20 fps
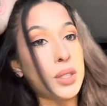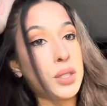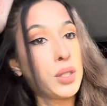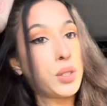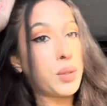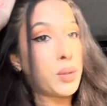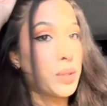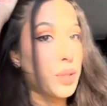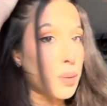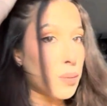to
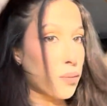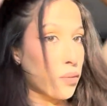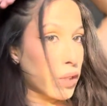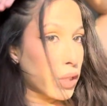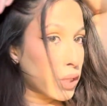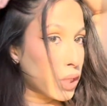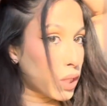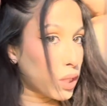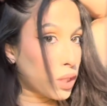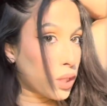do them for
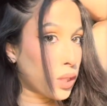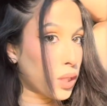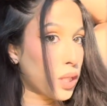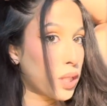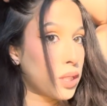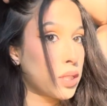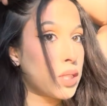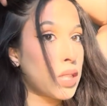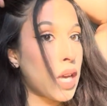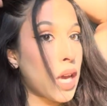such a
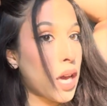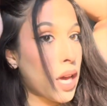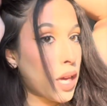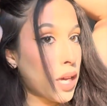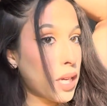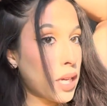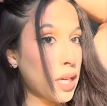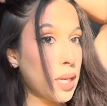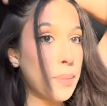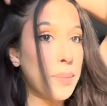long
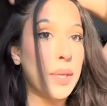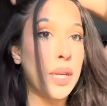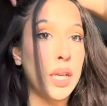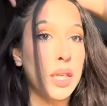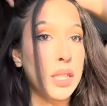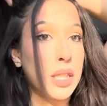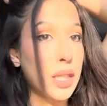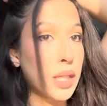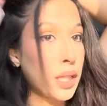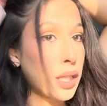time, but I
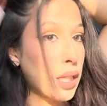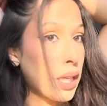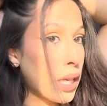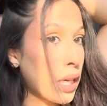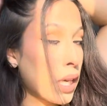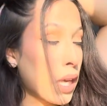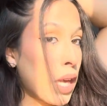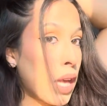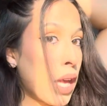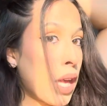literally
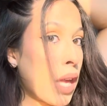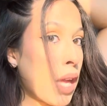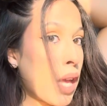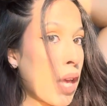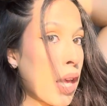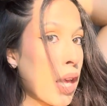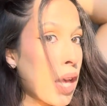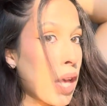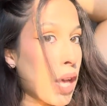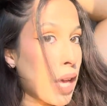
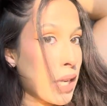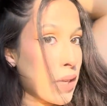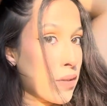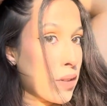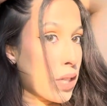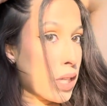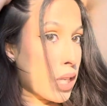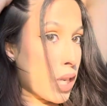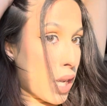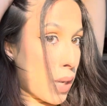have
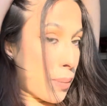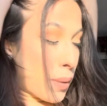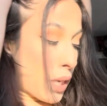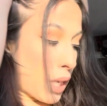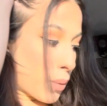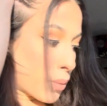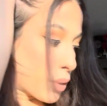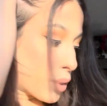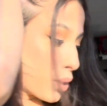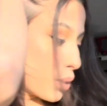not been
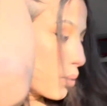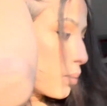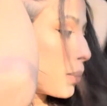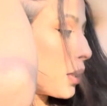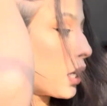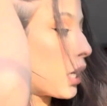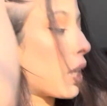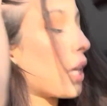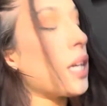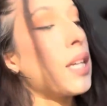able to,
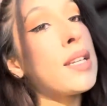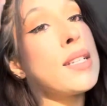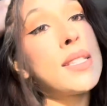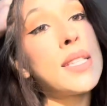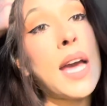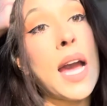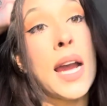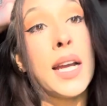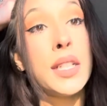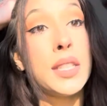because
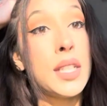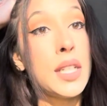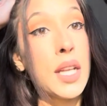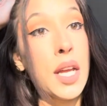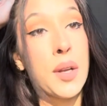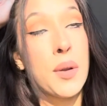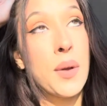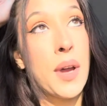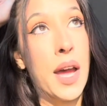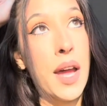I do not
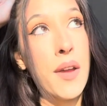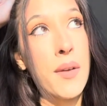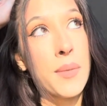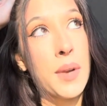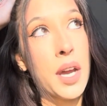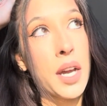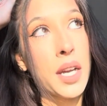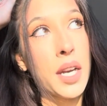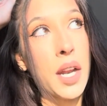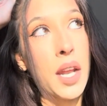know how. I'm
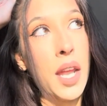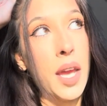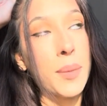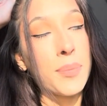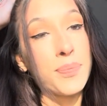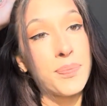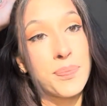not gonna lie,